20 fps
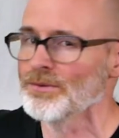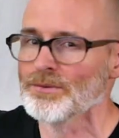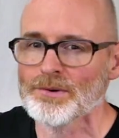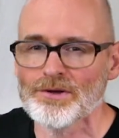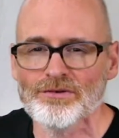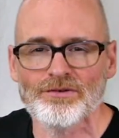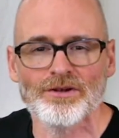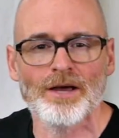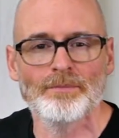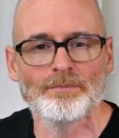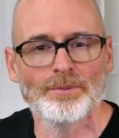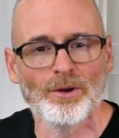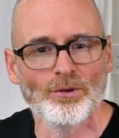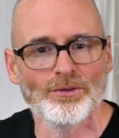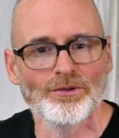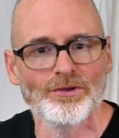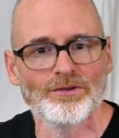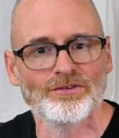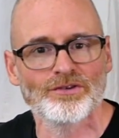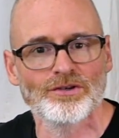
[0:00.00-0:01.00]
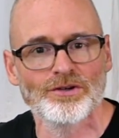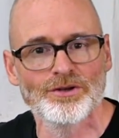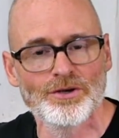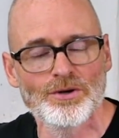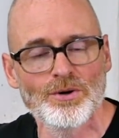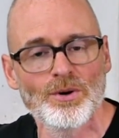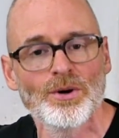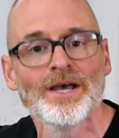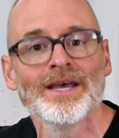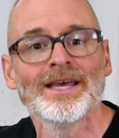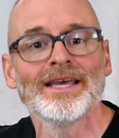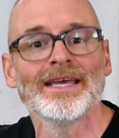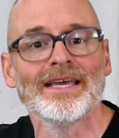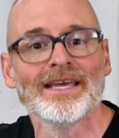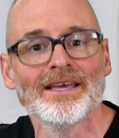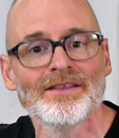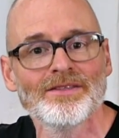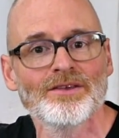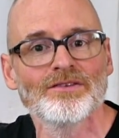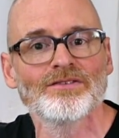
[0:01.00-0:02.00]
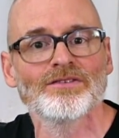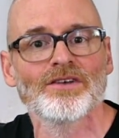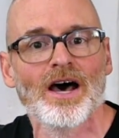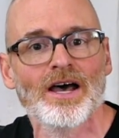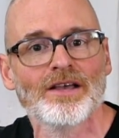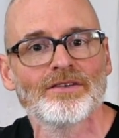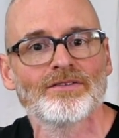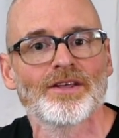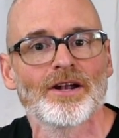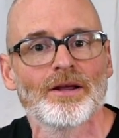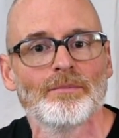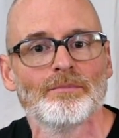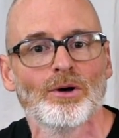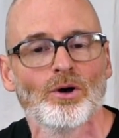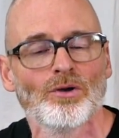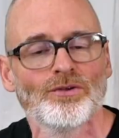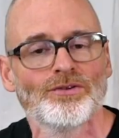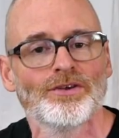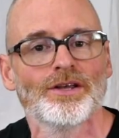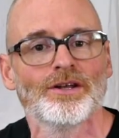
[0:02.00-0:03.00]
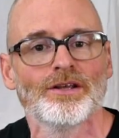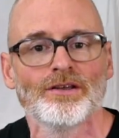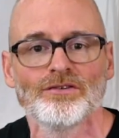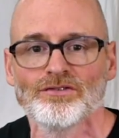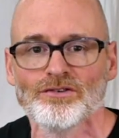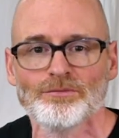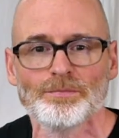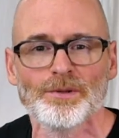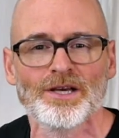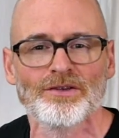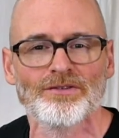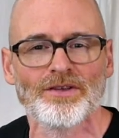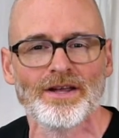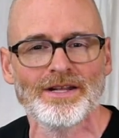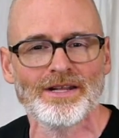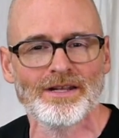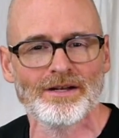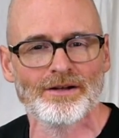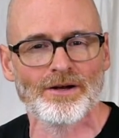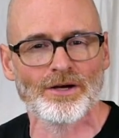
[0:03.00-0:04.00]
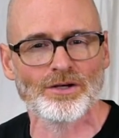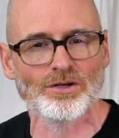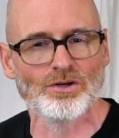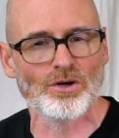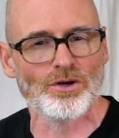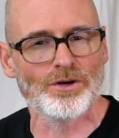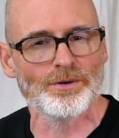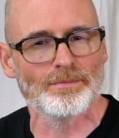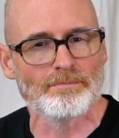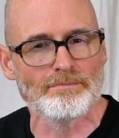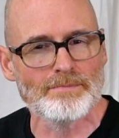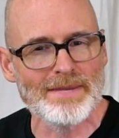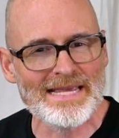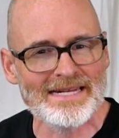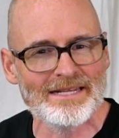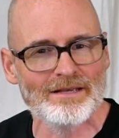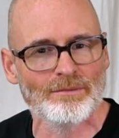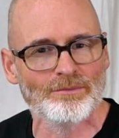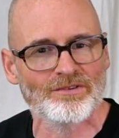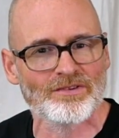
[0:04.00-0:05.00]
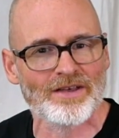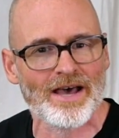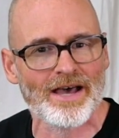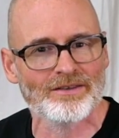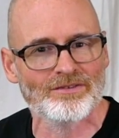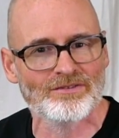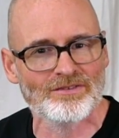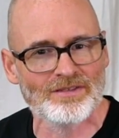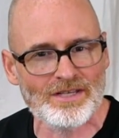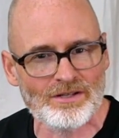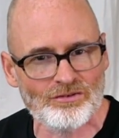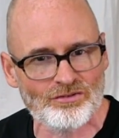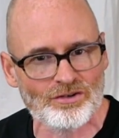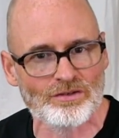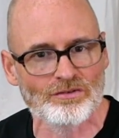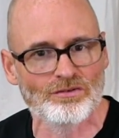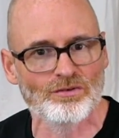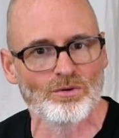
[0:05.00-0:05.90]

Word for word: The reason I built this canoe in the size that I built it is just because I needed a good medium-sized teaching